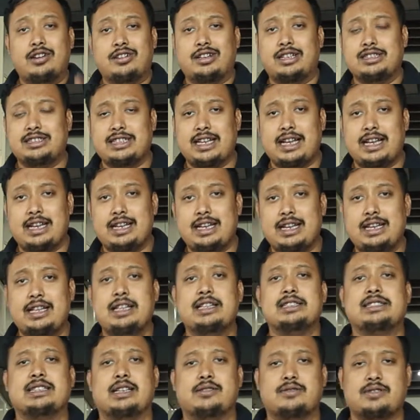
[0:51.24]
to the channel,
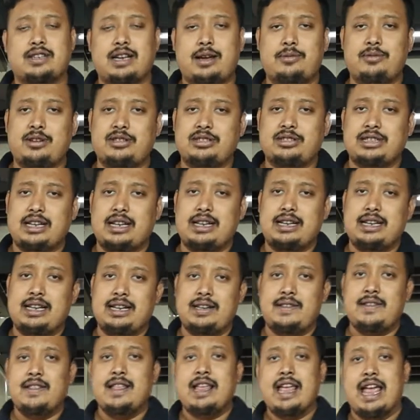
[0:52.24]
subscribe to the
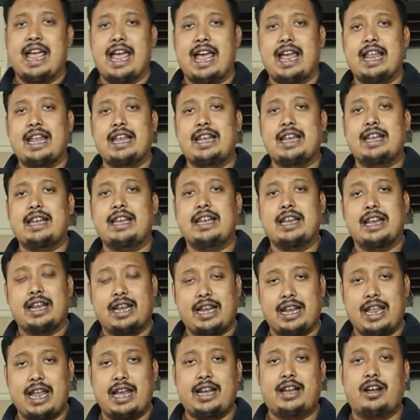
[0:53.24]
channel and
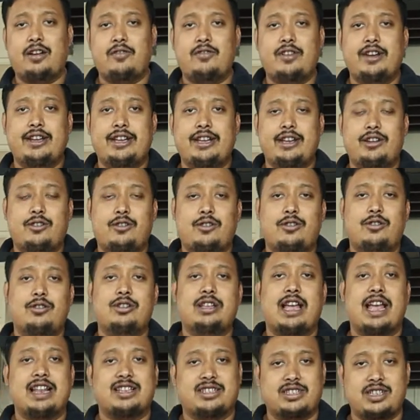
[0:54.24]
like our video
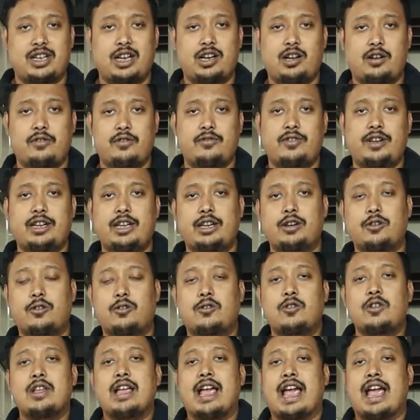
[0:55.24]
and share our video.